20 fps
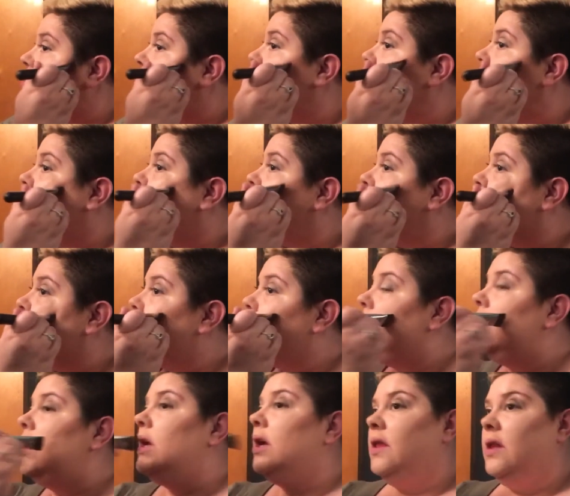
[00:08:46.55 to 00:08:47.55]
show off this
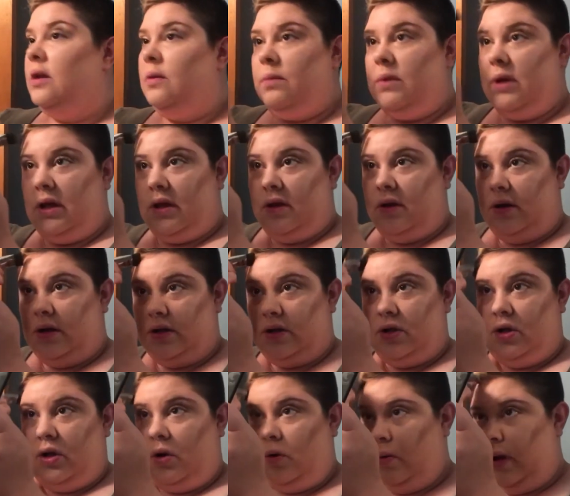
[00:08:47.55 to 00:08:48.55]
ring, and then I'm like, there is
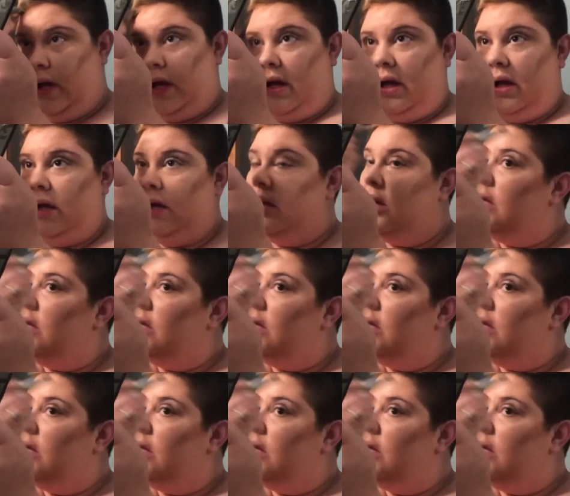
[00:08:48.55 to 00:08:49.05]
no way